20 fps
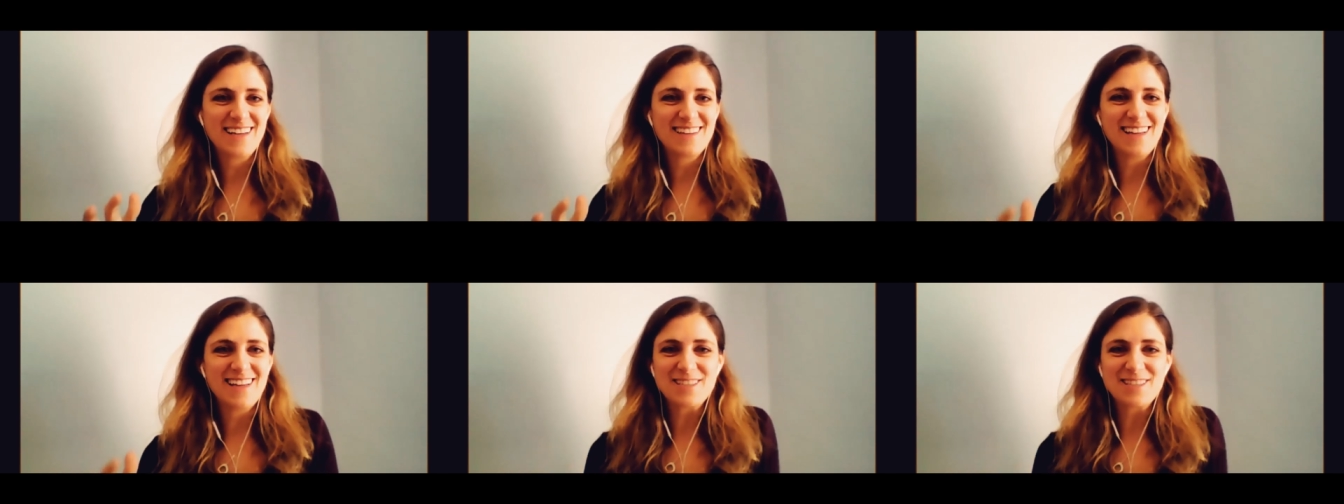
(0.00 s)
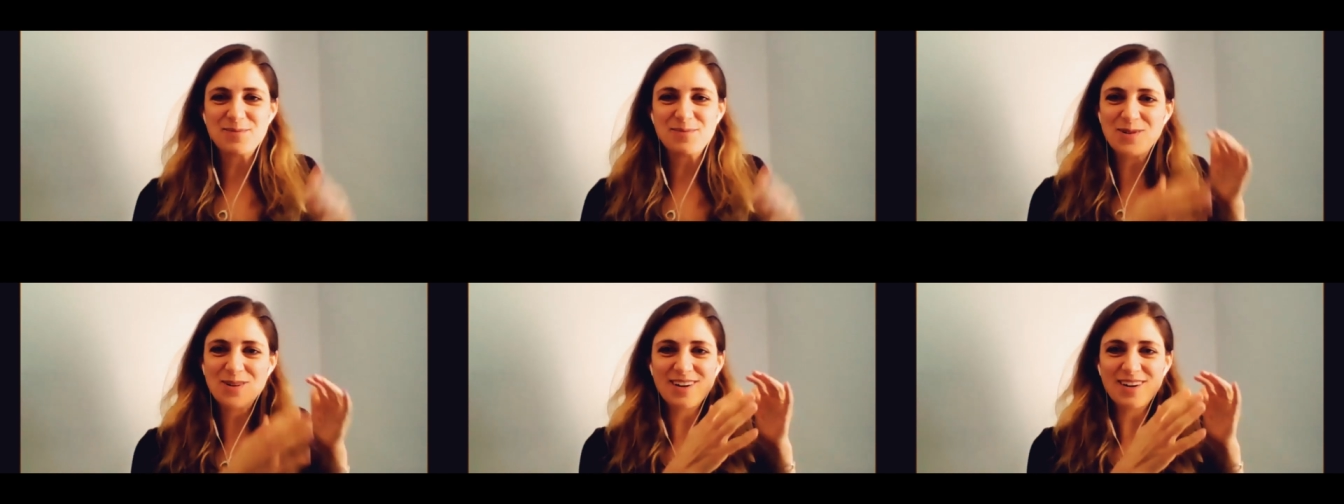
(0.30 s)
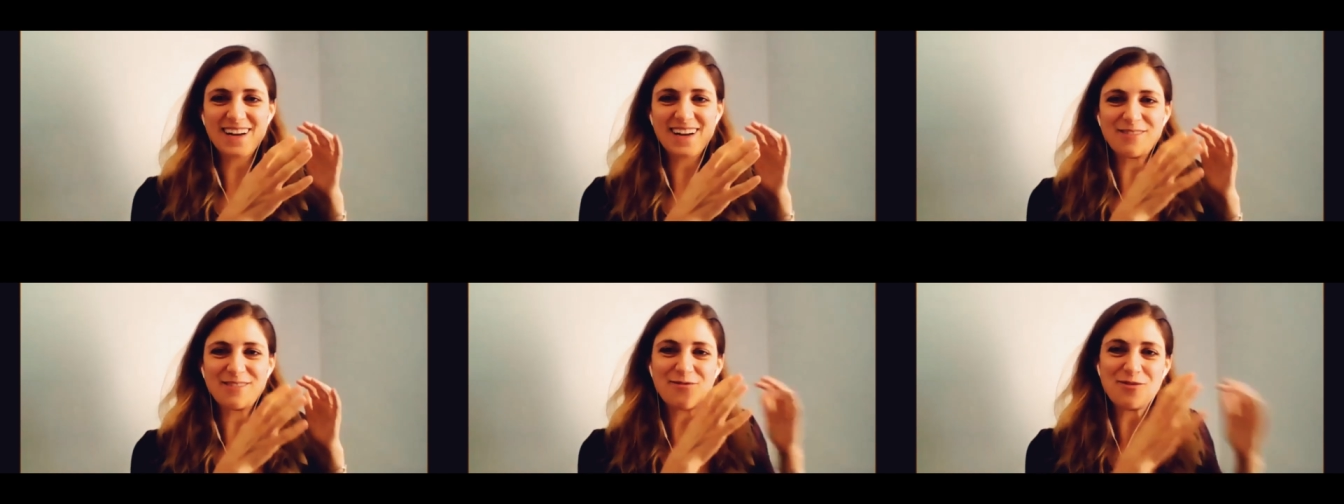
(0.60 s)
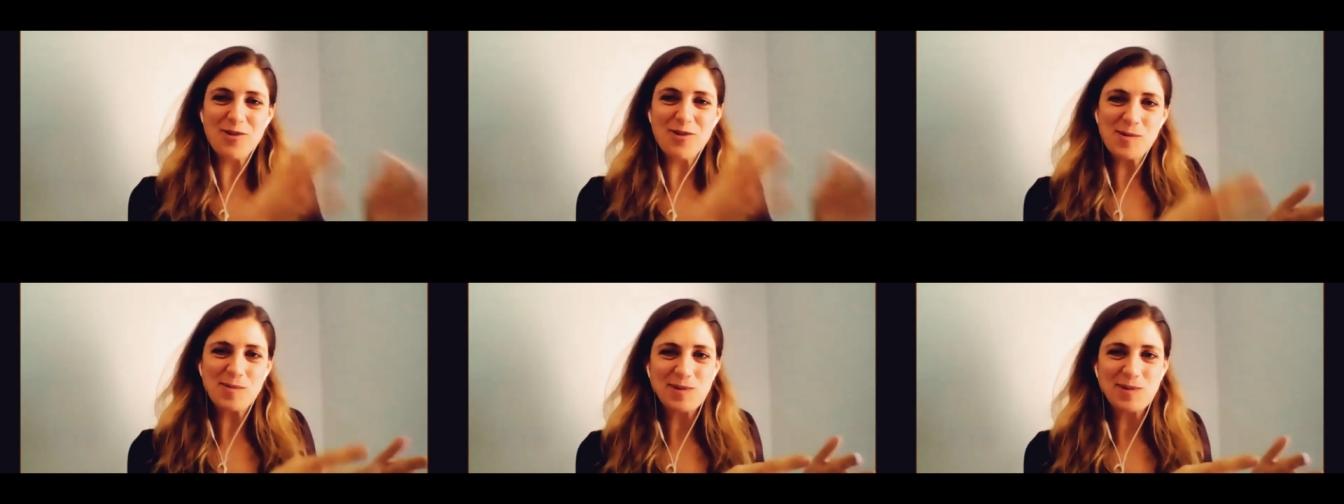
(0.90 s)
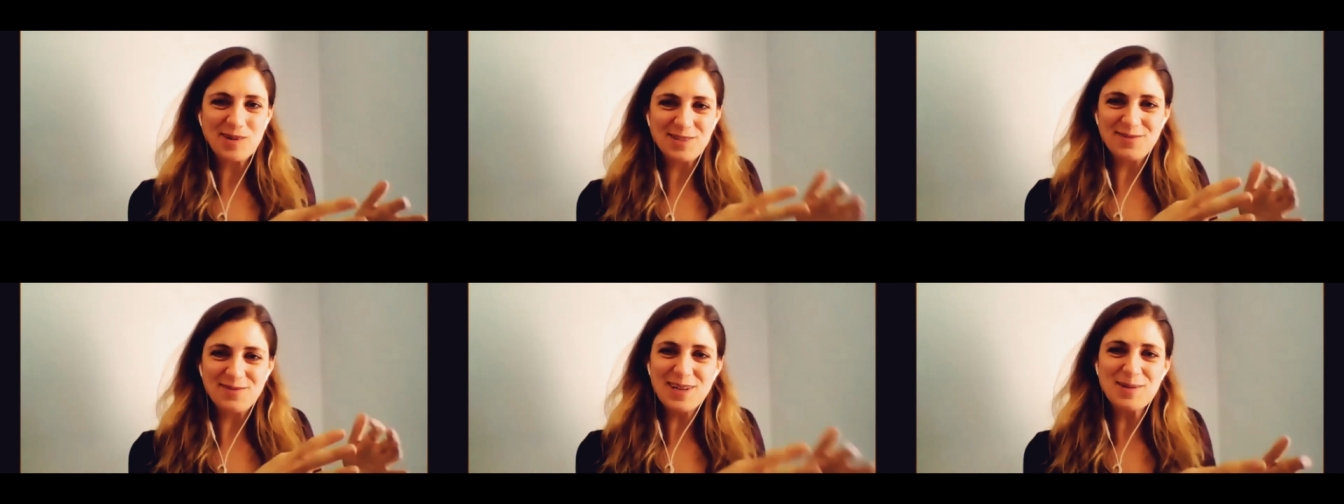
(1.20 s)
lots more kind of former
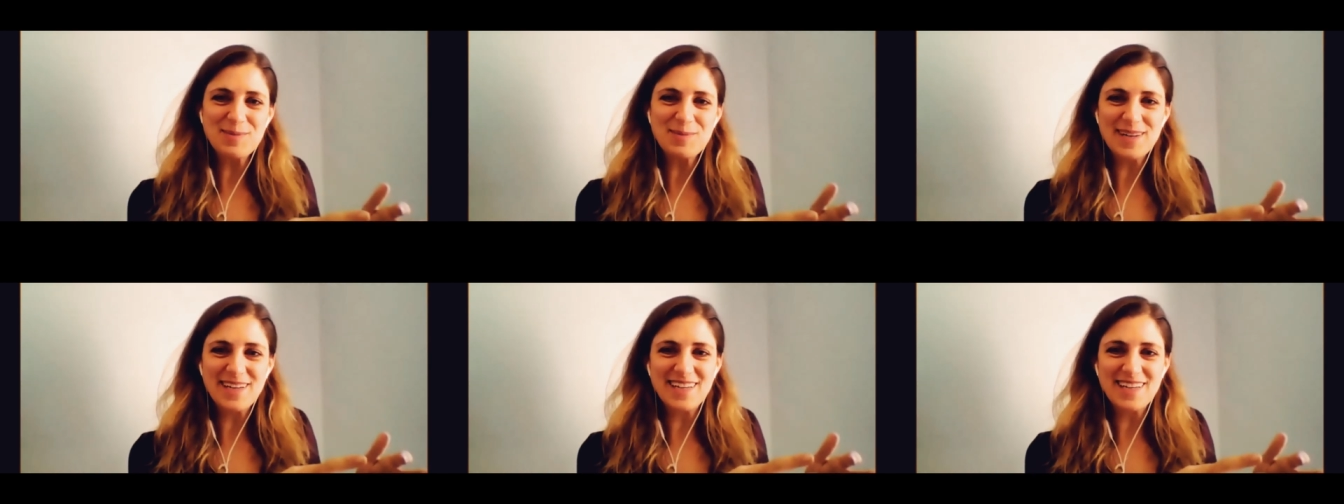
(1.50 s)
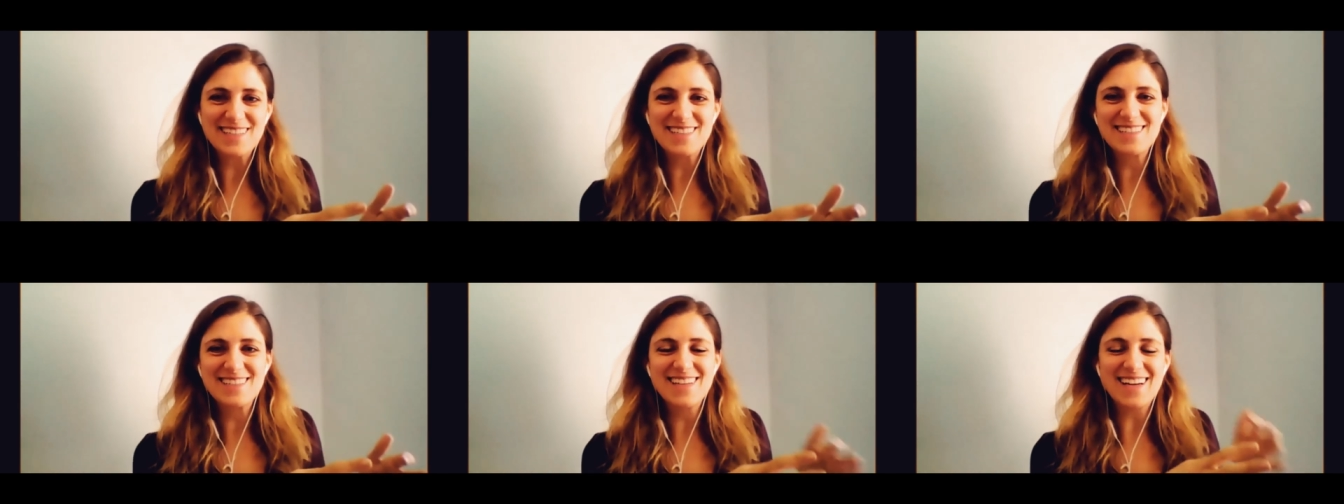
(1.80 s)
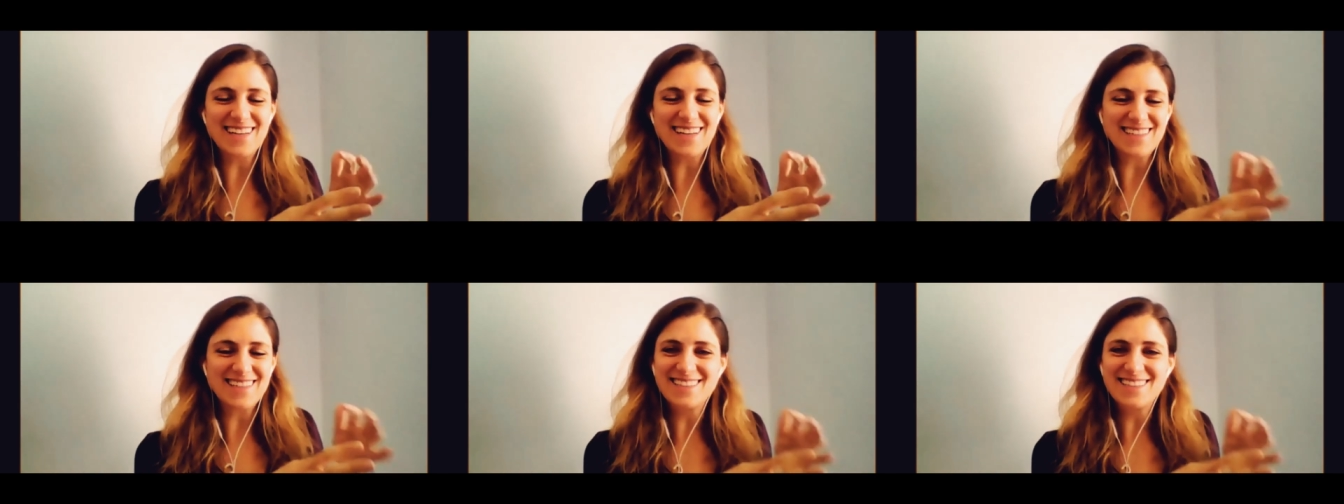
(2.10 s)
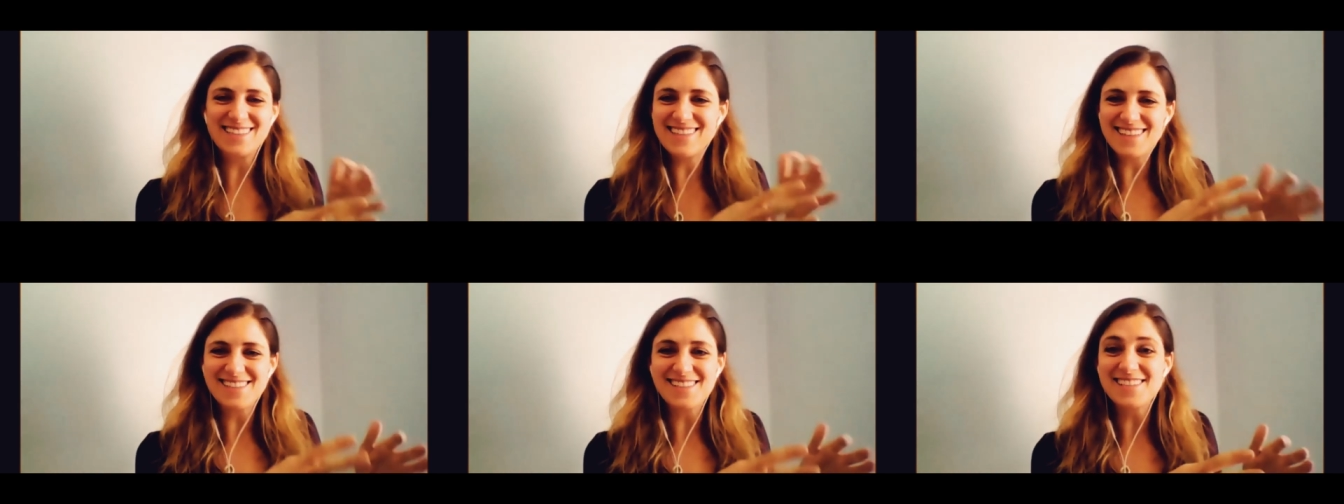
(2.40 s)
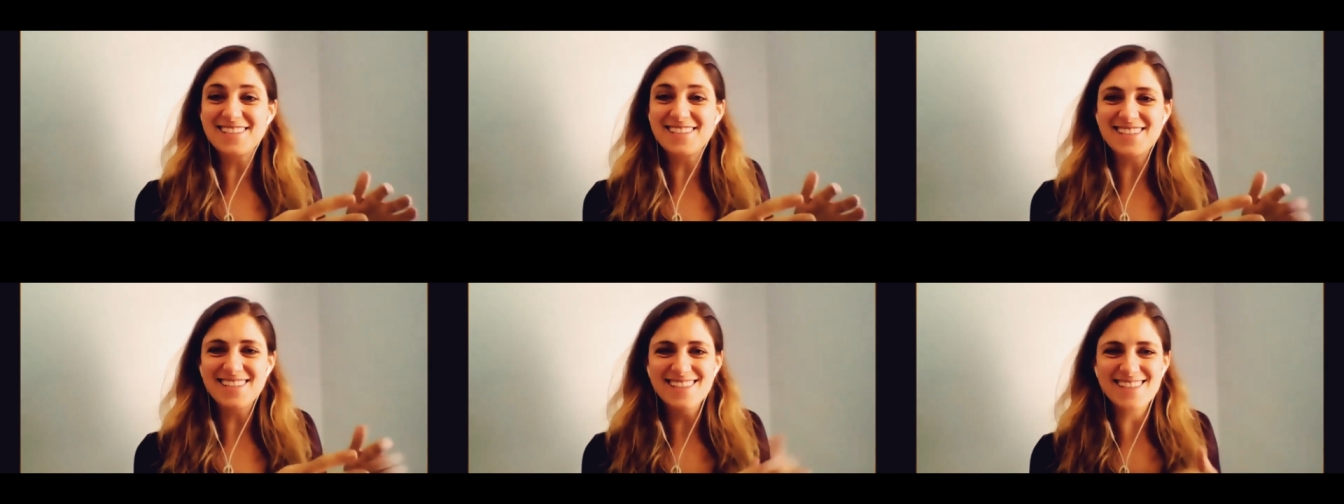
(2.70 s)
development execs and
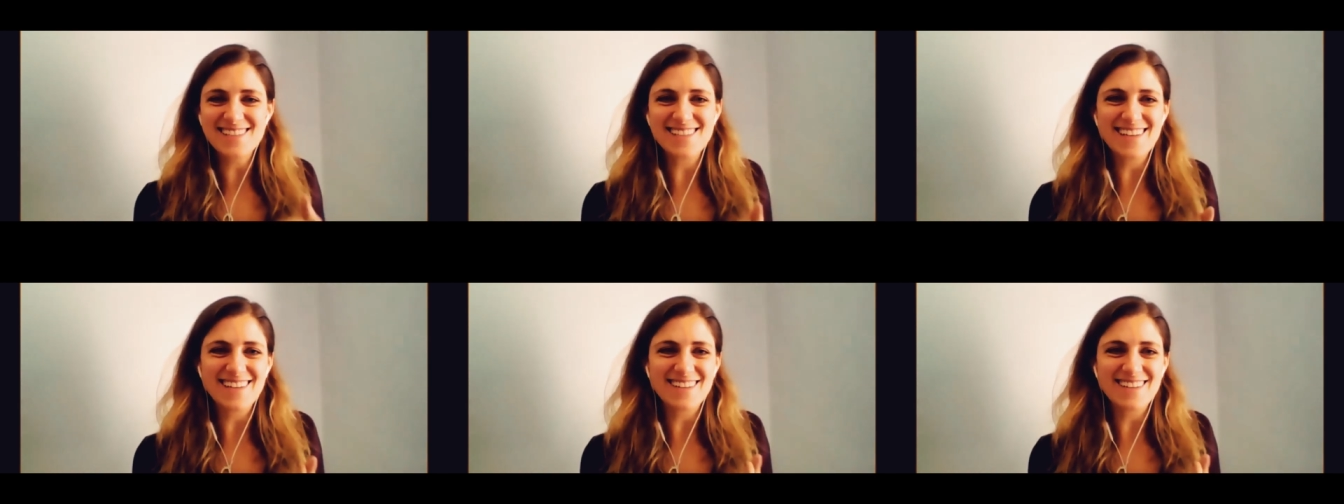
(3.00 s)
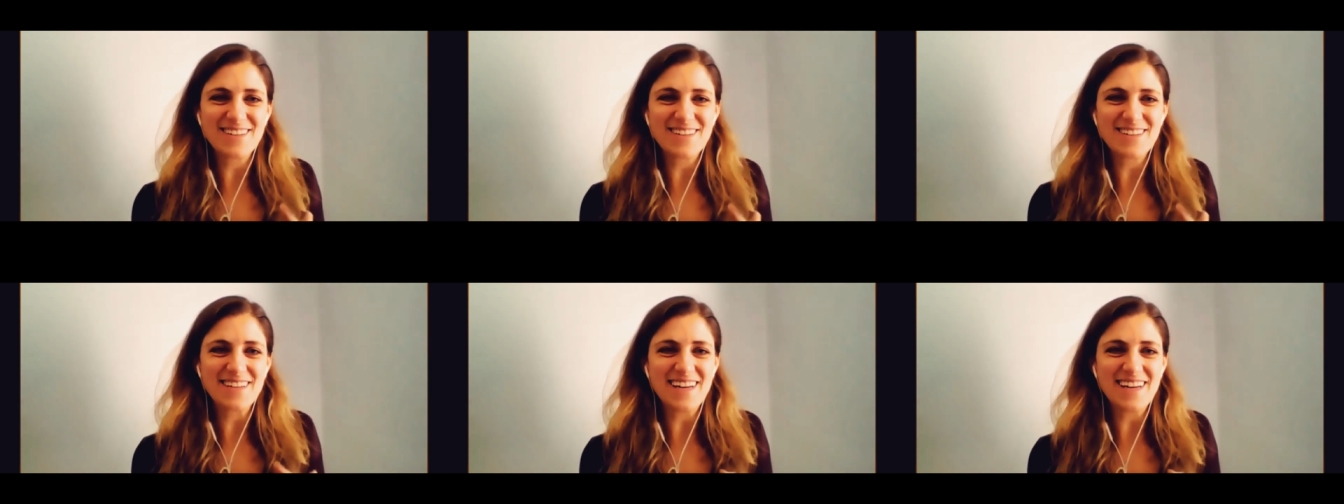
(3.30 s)
assistants and